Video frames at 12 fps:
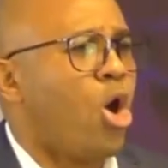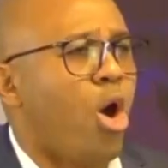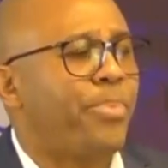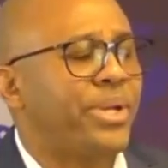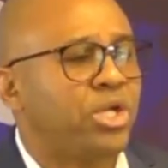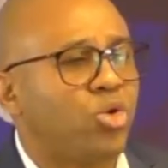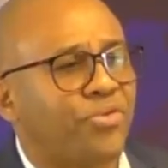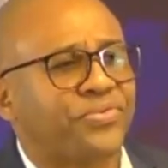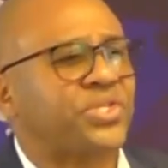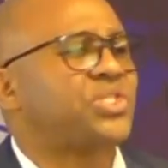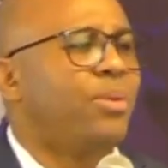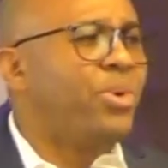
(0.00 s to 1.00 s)
Open the door
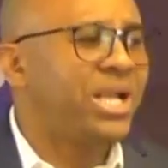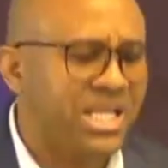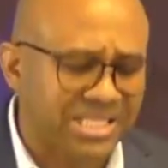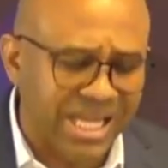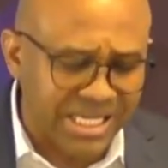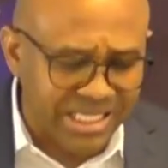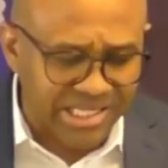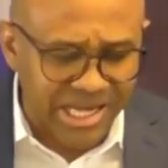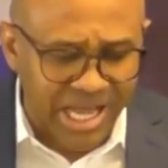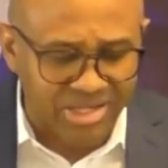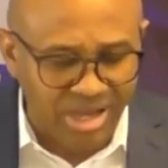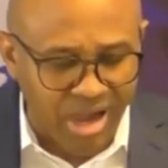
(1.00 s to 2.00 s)
for someone else that is
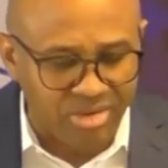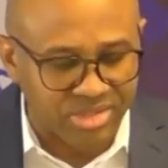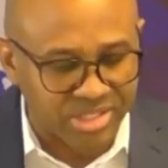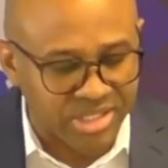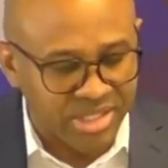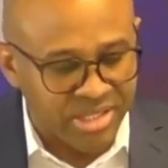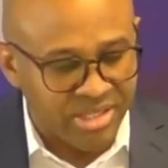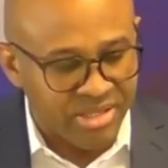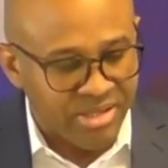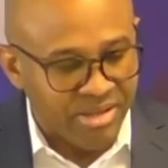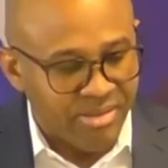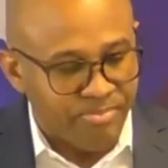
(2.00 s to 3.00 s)
locked out.
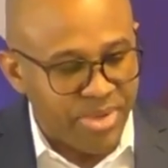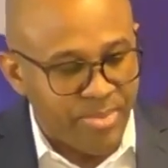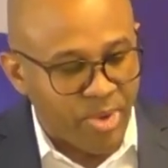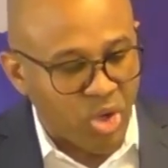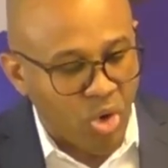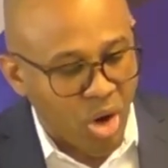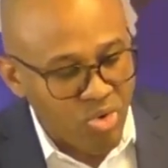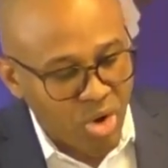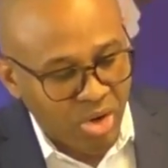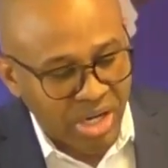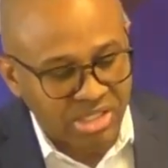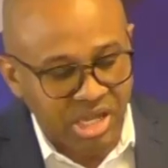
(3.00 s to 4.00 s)
People go
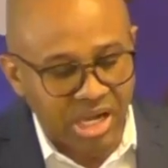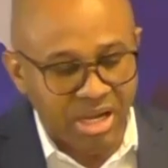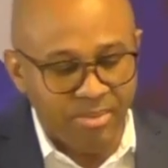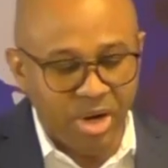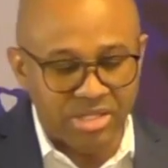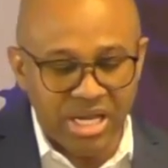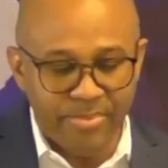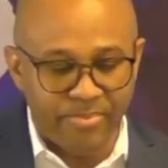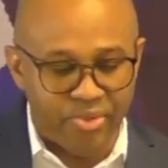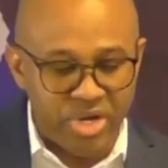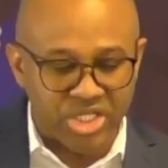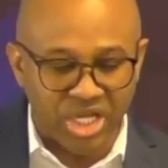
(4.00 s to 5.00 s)
around and talk about they
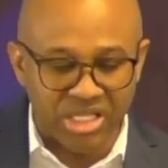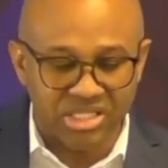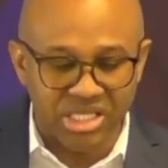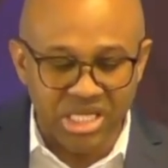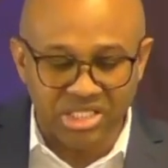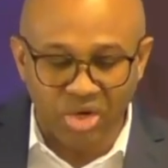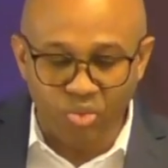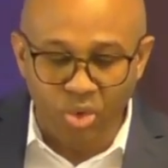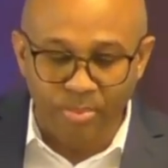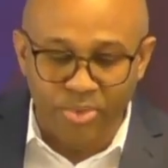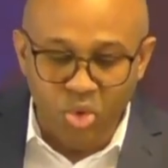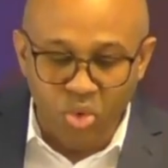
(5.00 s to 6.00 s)
preach and teach and
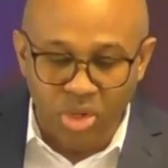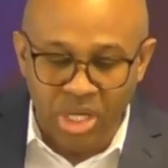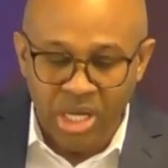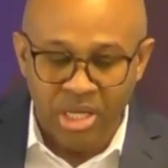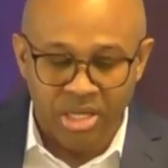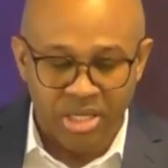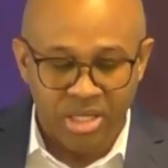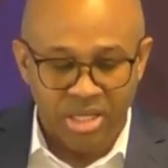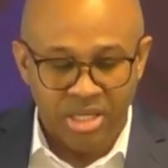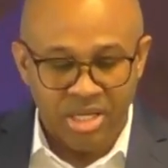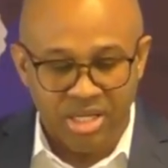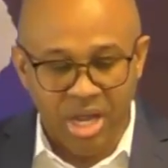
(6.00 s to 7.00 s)
rebuke,
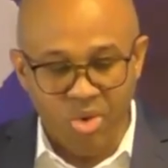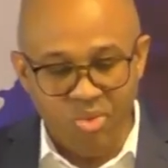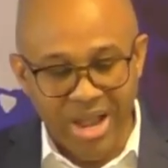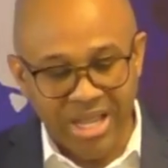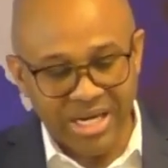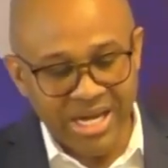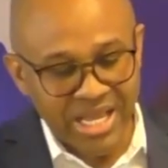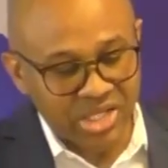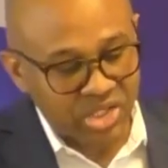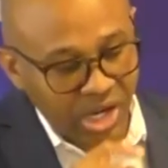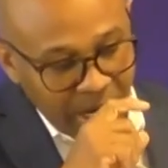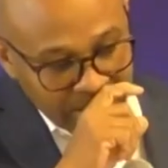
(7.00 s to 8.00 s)
correct and
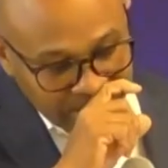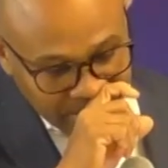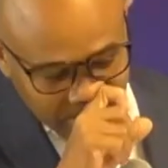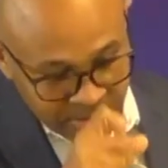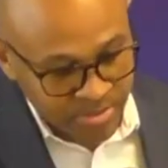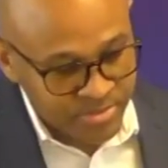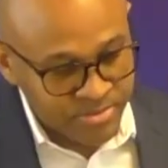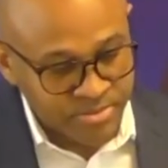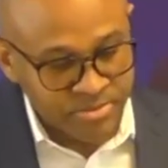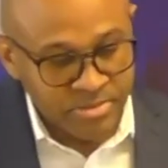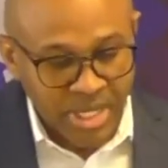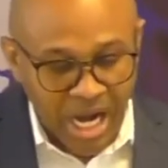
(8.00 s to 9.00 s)
exhort.
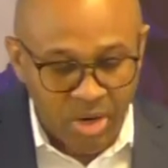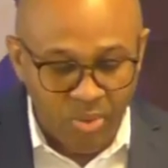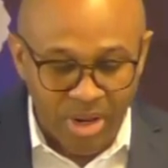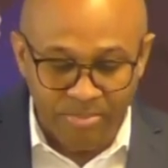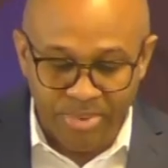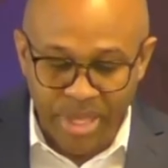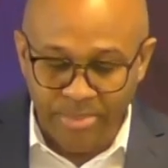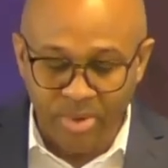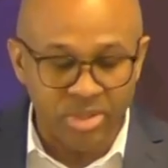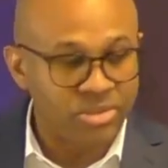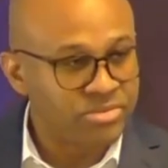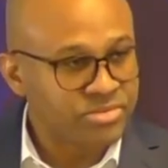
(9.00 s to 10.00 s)
And when people,